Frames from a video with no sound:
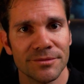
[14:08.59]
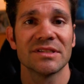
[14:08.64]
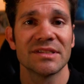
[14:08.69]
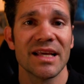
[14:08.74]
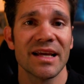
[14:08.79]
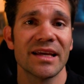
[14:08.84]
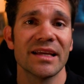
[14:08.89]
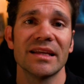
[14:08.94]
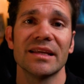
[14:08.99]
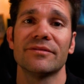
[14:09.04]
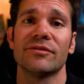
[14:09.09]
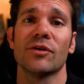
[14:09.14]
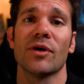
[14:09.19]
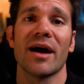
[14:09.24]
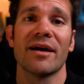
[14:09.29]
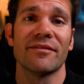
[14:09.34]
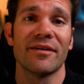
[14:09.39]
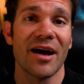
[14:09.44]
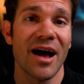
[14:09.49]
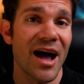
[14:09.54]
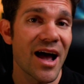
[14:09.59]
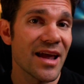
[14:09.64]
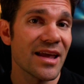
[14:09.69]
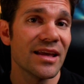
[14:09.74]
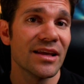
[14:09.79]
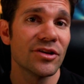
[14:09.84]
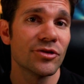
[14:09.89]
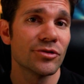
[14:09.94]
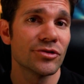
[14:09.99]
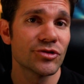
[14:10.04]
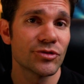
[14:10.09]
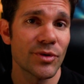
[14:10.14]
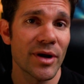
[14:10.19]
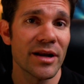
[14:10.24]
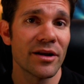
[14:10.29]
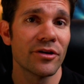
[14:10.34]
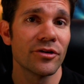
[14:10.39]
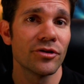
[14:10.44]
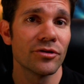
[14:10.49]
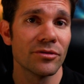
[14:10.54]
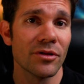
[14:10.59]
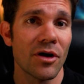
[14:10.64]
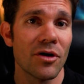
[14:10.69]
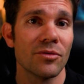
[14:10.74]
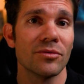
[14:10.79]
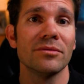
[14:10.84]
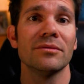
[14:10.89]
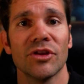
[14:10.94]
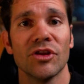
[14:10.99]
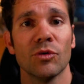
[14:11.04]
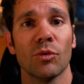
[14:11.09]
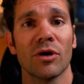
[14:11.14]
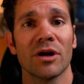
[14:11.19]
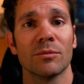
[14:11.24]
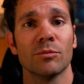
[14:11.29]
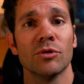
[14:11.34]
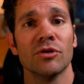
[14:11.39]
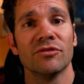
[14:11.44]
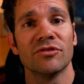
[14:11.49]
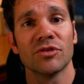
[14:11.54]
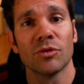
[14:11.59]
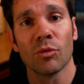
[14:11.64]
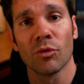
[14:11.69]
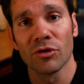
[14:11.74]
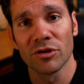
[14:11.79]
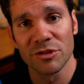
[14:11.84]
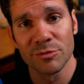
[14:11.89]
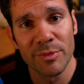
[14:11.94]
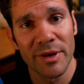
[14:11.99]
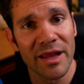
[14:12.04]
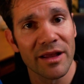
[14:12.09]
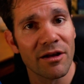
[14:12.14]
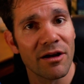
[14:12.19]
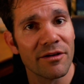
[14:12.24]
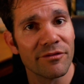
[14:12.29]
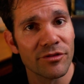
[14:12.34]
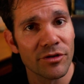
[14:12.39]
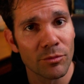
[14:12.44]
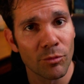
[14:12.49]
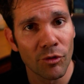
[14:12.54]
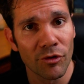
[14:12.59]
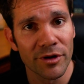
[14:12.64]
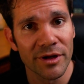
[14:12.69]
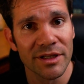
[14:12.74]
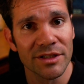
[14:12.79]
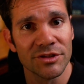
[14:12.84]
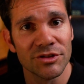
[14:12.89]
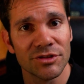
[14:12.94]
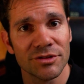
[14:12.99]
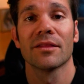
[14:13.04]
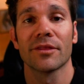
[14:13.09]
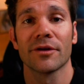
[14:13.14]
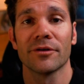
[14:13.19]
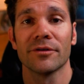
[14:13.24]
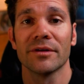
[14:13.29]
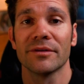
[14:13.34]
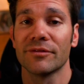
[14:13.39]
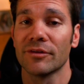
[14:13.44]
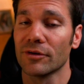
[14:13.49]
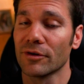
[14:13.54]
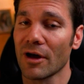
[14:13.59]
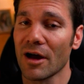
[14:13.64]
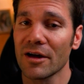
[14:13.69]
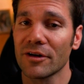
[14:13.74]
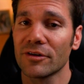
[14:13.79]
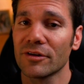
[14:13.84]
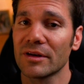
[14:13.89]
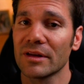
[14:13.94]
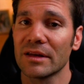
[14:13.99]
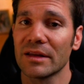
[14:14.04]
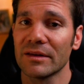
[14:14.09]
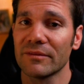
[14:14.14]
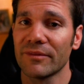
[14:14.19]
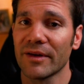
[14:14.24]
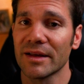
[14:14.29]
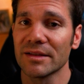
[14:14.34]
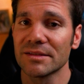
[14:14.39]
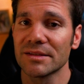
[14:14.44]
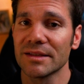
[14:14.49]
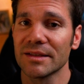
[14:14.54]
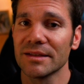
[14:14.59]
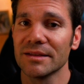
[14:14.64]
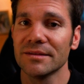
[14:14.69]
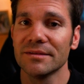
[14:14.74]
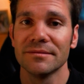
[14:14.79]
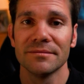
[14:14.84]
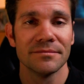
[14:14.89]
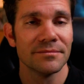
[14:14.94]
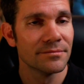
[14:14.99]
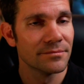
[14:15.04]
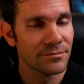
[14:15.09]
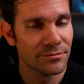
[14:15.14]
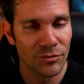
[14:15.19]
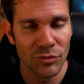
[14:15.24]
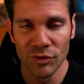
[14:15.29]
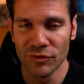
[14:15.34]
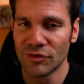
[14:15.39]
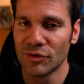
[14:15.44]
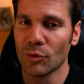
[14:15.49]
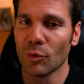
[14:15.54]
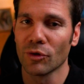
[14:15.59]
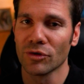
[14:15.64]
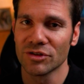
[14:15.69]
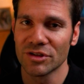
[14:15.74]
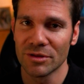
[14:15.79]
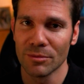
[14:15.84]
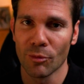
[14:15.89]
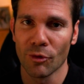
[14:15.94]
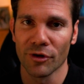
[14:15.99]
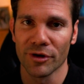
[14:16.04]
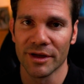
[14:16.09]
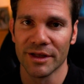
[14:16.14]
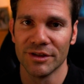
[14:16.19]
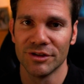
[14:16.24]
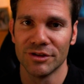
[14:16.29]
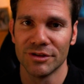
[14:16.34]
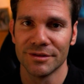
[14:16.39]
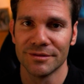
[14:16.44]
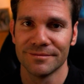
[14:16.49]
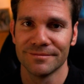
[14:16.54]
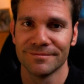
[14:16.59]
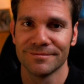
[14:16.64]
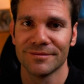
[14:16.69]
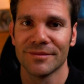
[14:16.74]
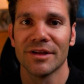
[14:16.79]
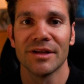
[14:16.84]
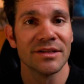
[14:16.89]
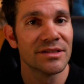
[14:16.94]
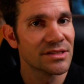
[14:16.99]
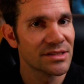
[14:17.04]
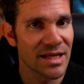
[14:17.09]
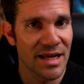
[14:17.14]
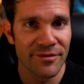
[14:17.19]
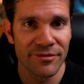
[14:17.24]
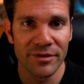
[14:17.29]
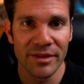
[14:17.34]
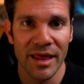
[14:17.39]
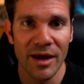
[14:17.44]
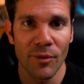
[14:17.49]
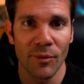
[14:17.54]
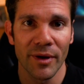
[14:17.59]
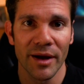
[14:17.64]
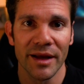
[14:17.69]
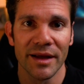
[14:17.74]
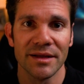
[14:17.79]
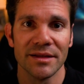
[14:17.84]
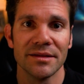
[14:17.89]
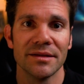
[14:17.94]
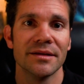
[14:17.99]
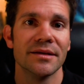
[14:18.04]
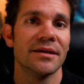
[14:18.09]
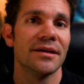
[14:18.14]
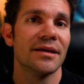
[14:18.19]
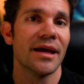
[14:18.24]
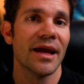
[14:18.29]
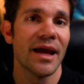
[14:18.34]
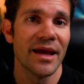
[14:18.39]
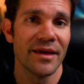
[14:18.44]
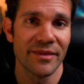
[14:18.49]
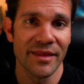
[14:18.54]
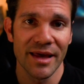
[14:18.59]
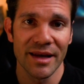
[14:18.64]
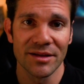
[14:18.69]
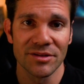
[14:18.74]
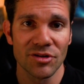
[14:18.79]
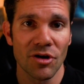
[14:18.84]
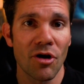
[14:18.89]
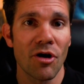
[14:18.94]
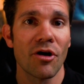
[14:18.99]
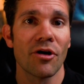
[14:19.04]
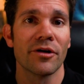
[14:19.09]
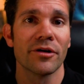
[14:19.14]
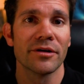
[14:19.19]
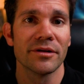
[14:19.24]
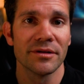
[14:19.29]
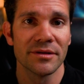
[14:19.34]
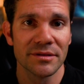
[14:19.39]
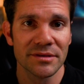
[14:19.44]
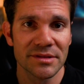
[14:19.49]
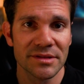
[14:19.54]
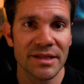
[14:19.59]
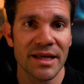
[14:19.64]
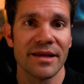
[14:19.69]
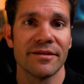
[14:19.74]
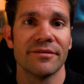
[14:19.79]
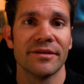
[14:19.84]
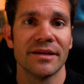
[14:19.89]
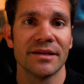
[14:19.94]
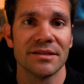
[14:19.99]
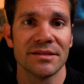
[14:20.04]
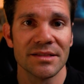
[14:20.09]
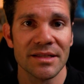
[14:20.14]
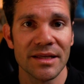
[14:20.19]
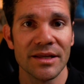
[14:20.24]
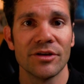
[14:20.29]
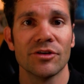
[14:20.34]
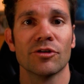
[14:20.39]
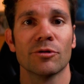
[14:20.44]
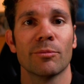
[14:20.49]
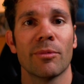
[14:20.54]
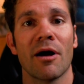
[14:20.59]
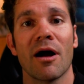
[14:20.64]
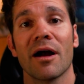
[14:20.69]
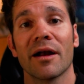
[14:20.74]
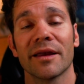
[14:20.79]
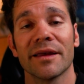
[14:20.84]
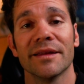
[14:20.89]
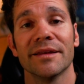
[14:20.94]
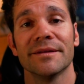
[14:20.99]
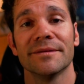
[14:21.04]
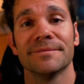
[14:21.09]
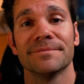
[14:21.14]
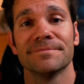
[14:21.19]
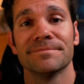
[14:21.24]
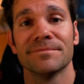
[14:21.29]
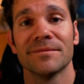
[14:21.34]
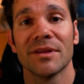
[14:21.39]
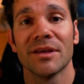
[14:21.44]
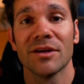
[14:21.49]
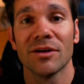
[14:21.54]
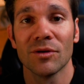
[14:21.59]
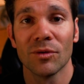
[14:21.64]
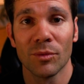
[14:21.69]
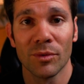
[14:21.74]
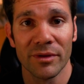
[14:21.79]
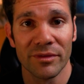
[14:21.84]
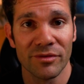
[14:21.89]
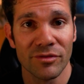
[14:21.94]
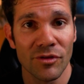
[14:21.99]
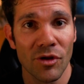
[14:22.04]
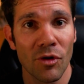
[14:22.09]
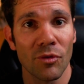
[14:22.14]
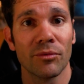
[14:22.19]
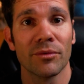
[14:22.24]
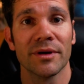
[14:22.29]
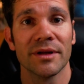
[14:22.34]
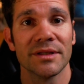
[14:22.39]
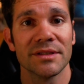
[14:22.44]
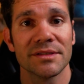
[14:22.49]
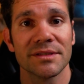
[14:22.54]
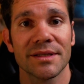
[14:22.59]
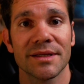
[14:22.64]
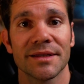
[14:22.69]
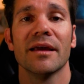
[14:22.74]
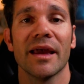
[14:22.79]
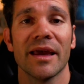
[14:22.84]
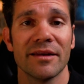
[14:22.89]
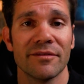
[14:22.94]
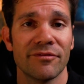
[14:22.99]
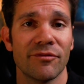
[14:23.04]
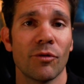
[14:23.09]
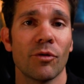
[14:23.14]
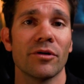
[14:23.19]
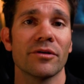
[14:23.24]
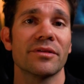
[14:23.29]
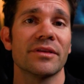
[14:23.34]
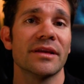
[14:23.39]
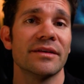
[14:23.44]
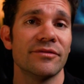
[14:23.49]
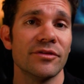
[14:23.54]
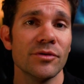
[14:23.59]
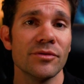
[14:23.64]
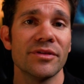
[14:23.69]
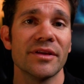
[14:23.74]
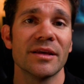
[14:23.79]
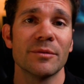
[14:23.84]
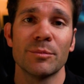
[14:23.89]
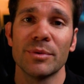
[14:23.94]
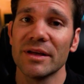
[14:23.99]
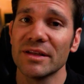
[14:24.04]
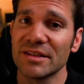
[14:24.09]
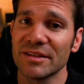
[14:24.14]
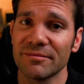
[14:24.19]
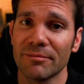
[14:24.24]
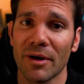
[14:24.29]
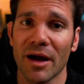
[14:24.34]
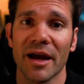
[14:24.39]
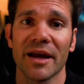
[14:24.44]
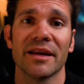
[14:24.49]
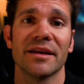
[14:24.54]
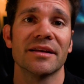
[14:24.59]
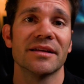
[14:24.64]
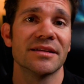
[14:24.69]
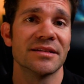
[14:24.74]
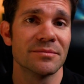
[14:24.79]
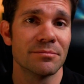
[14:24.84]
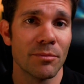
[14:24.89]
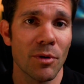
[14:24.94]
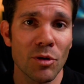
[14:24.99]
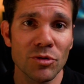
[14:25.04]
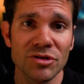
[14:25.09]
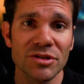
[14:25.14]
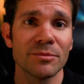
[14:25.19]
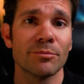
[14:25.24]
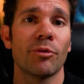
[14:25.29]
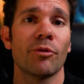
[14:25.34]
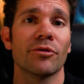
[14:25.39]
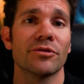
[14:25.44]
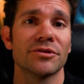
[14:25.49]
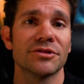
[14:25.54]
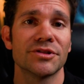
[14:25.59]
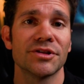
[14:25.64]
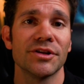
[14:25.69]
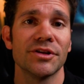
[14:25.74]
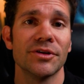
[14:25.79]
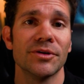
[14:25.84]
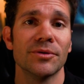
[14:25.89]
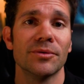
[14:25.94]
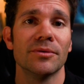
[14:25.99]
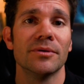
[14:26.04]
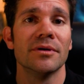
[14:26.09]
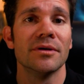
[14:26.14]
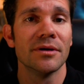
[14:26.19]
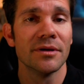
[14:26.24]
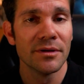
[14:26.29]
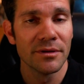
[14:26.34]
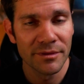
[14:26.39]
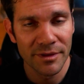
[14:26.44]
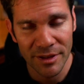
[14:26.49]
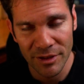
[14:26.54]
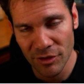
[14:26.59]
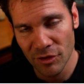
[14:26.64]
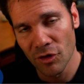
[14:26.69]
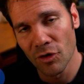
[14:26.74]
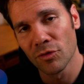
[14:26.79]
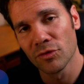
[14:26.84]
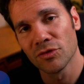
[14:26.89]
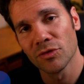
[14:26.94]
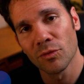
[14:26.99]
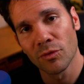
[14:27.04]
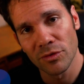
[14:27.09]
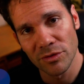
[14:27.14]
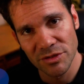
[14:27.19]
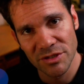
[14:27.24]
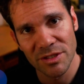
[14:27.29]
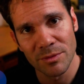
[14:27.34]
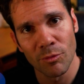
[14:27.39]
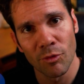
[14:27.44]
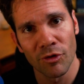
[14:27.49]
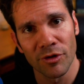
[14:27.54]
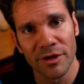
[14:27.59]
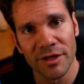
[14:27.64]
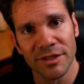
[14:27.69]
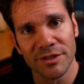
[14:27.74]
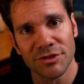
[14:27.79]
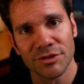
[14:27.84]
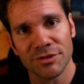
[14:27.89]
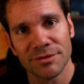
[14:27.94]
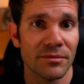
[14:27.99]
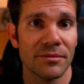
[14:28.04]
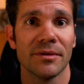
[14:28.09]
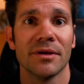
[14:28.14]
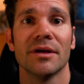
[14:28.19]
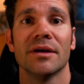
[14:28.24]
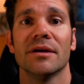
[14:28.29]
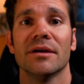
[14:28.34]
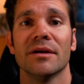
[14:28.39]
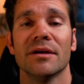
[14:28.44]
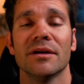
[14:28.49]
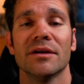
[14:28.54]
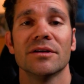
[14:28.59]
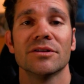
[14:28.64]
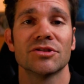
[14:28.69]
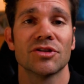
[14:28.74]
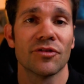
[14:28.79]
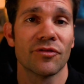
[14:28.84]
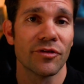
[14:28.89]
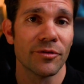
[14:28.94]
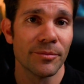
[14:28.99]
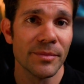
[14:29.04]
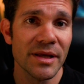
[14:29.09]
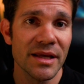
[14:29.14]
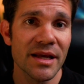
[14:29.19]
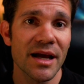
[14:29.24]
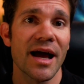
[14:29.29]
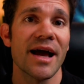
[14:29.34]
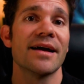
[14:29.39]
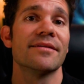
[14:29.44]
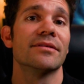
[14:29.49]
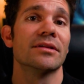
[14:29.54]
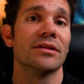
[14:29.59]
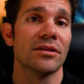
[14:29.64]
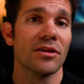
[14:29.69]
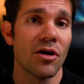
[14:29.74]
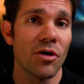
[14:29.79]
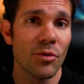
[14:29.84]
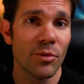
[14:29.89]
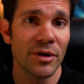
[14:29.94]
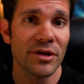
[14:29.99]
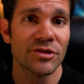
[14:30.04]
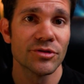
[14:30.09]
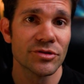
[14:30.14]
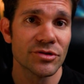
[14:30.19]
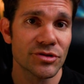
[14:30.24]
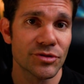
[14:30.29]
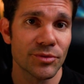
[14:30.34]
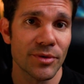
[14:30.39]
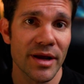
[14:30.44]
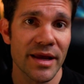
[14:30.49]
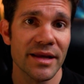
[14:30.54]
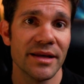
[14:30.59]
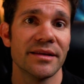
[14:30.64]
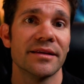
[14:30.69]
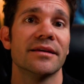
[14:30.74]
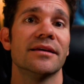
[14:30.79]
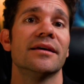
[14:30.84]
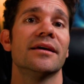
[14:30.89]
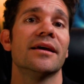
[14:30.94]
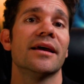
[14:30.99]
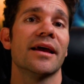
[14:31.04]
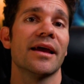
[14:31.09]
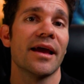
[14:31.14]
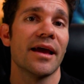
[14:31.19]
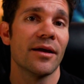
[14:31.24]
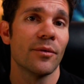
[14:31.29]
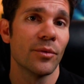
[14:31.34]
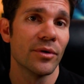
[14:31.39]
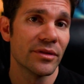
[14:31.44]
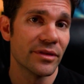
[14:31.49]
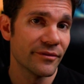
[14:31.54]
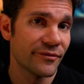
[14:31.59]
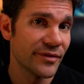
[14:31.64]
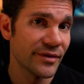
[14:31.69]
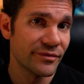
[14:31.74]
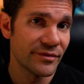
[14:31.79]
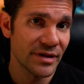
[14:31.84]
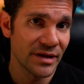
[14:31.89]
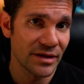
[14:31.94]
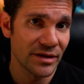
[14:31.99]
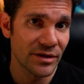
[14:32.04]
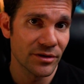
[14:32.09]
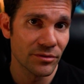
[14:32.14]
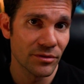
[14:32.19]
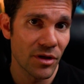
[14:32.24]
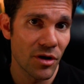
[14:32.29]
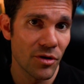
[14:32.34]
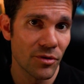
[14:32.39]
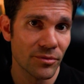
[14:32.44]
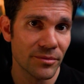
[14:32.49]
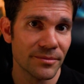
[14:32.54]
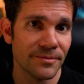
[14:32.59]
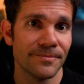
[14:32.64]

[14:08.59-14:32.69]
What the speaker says: Second, if you have a high interest rate on your loan, you want to move towards paying off your mortgage. Third, if you're not good at investing, move towards the mortgage. It's safer that way, and that is hard savings in your pocket with no risk. And fourth, if you think peace of mind is most important to you, then go towards the mortgage. So for me, I have a low interest rate with a 15-year loan.